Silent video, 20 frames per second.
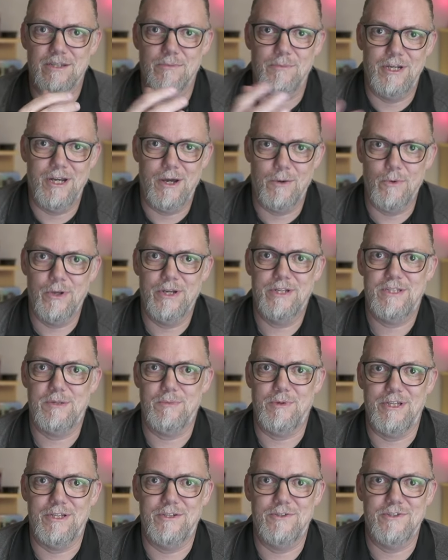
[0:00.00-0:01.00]
I mean, I want it to
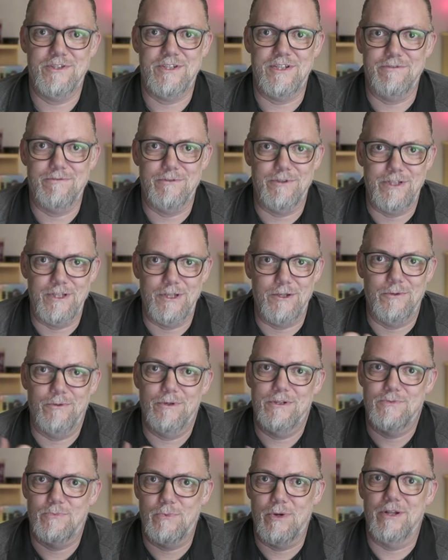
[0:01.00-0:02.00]
be interesting for you
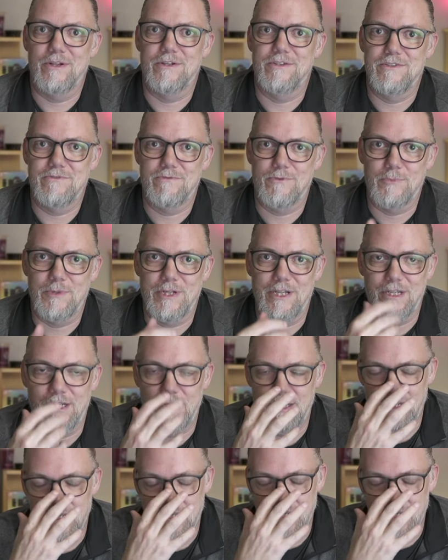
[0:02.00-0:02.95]
as well as for me.